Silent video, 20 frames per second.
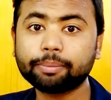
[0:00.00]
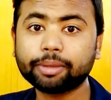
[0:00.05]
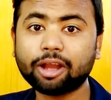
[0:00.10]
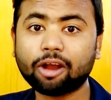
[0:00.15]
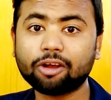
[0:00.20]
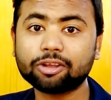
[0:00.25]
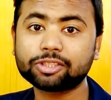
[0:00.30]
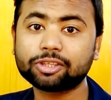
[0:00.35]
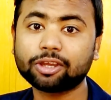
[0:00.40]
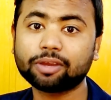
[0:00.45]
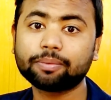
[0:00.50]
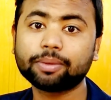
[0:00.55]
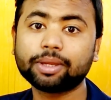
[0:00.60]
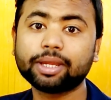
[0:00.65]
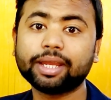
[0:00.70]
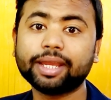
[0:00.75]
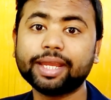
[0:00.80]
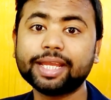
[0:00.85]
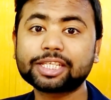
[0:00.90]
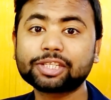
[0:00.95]
because of
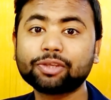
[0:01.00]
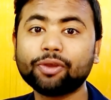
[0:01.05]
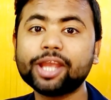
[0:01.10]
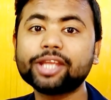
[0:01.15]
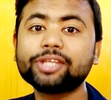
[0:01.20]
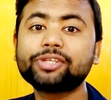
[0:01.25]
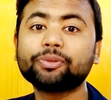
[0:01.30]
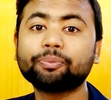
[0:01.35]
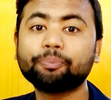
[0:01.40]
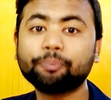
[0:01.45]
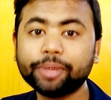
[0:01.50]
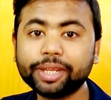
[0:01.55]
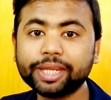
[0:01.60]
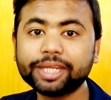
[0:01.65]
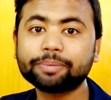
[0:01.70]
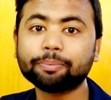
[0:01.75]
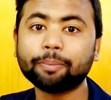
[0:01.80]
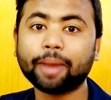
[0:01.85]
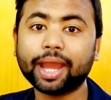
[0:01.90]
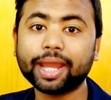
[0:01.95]
he's going to
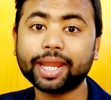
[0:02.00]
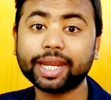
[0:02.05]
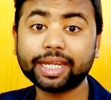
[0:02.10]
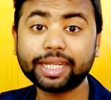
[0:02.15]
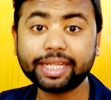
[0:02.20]
beat by